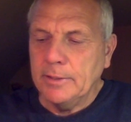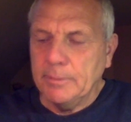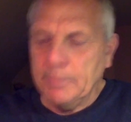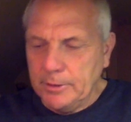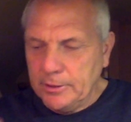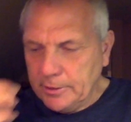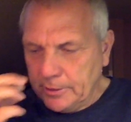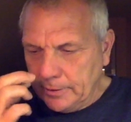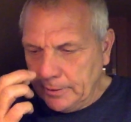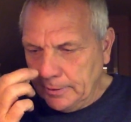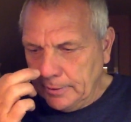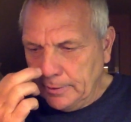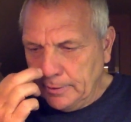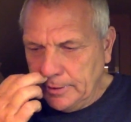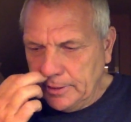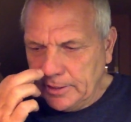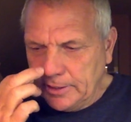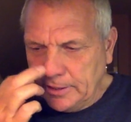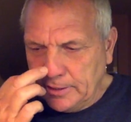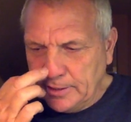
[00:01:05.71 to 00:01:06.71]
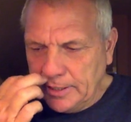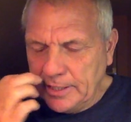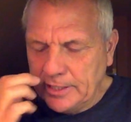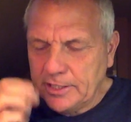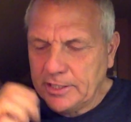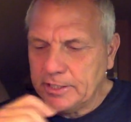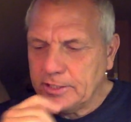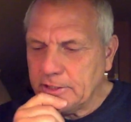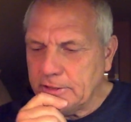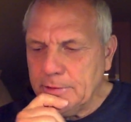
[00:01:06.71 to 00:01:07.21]
But this
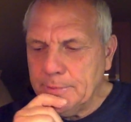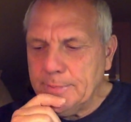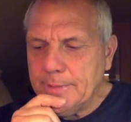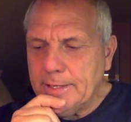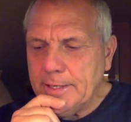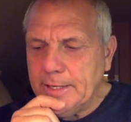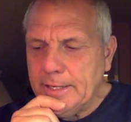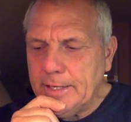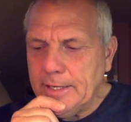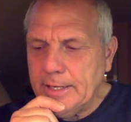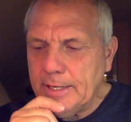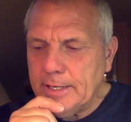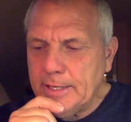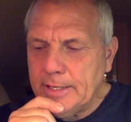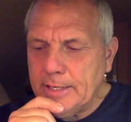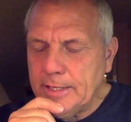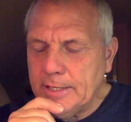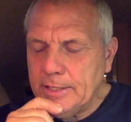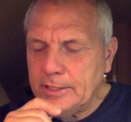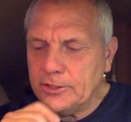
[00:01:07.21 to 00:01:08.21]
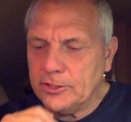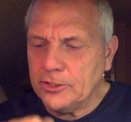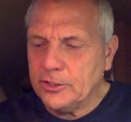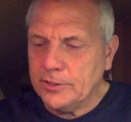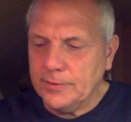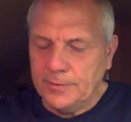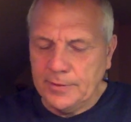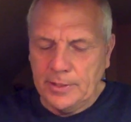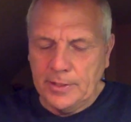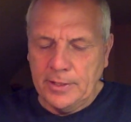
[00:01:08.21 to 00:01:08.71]
to me
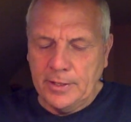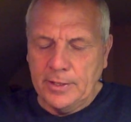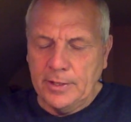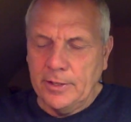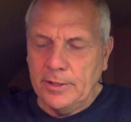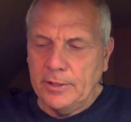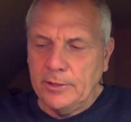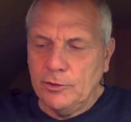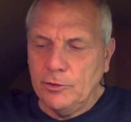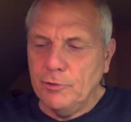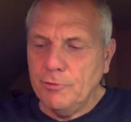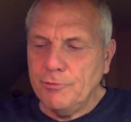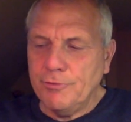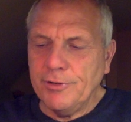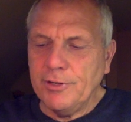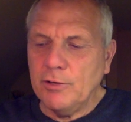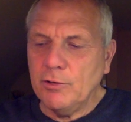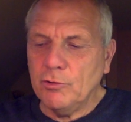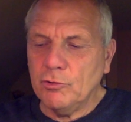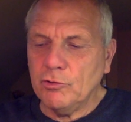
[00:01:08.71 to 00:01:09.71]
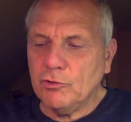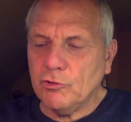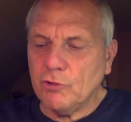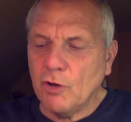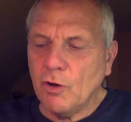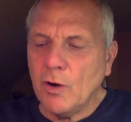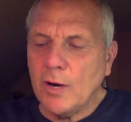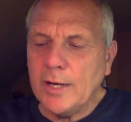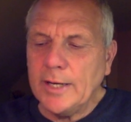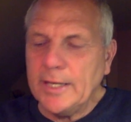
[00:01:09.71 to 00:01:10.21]
is you feel
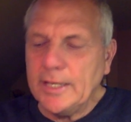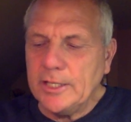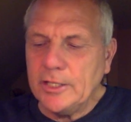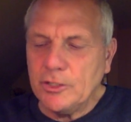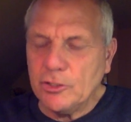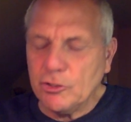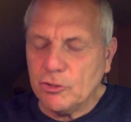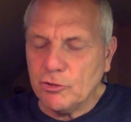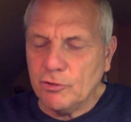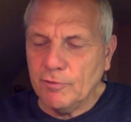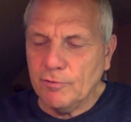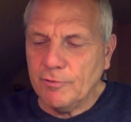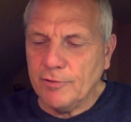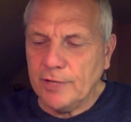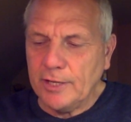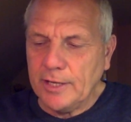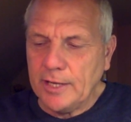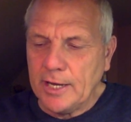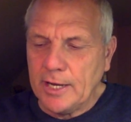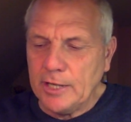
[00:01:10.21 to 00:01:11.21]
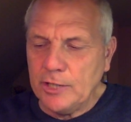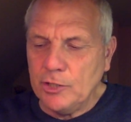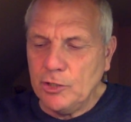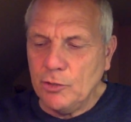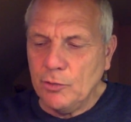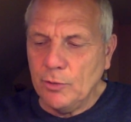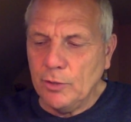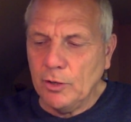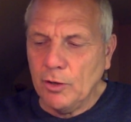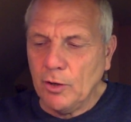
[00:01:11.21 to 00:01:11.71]
tied into something and
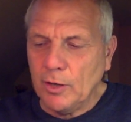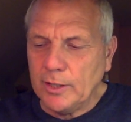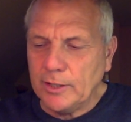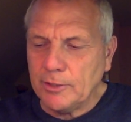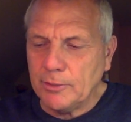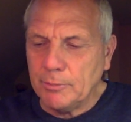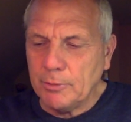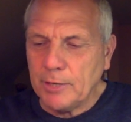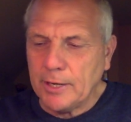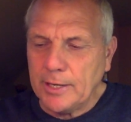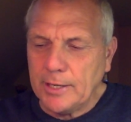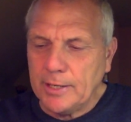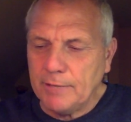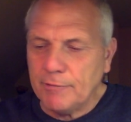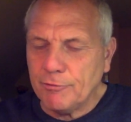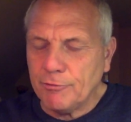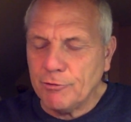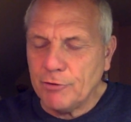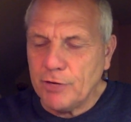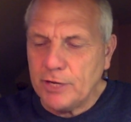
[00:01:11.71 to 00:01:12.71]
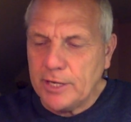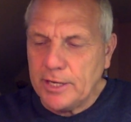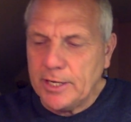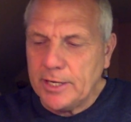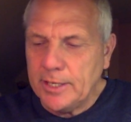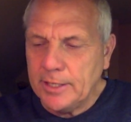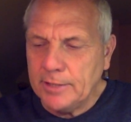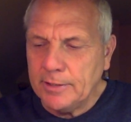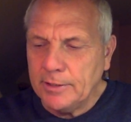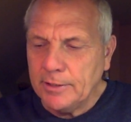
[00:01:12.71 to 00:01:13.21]
you would like to break
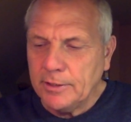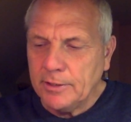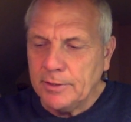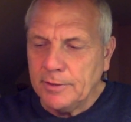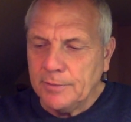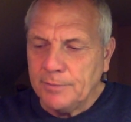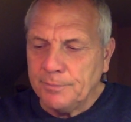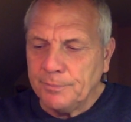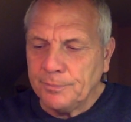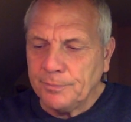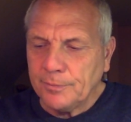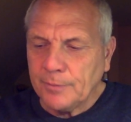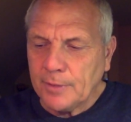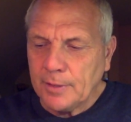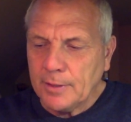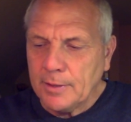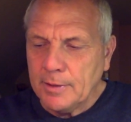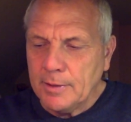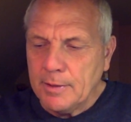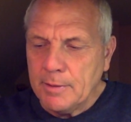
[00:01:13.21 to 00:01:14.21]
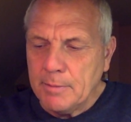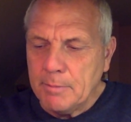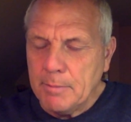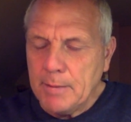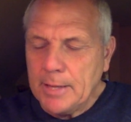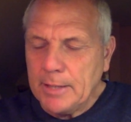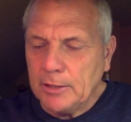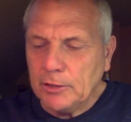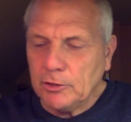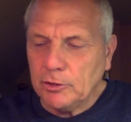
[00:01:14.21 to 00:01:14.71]
free.
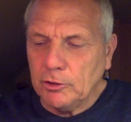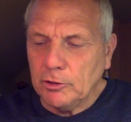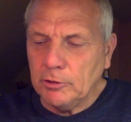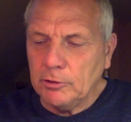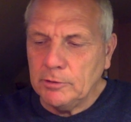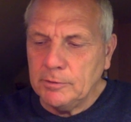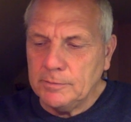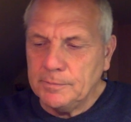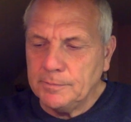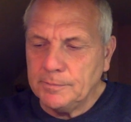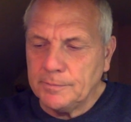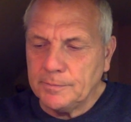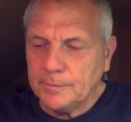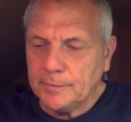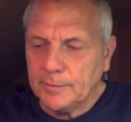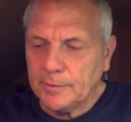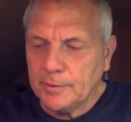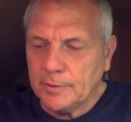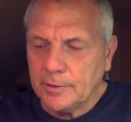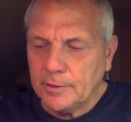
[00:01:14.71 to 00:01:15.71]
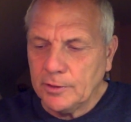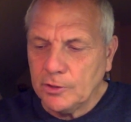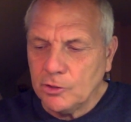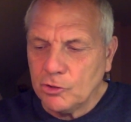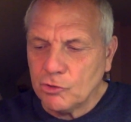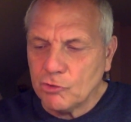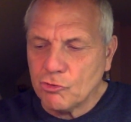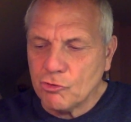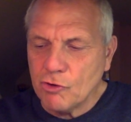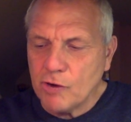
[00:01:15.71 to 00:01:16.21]
Mental
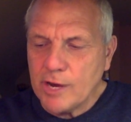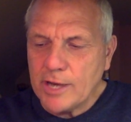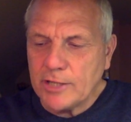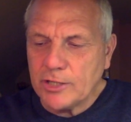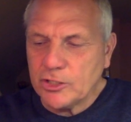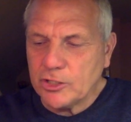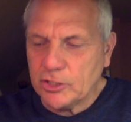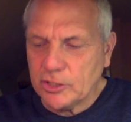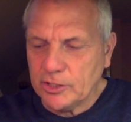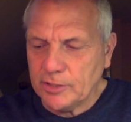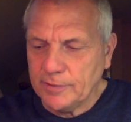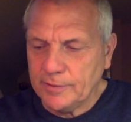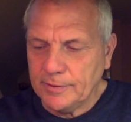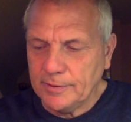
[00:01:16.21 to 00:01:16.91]
stress.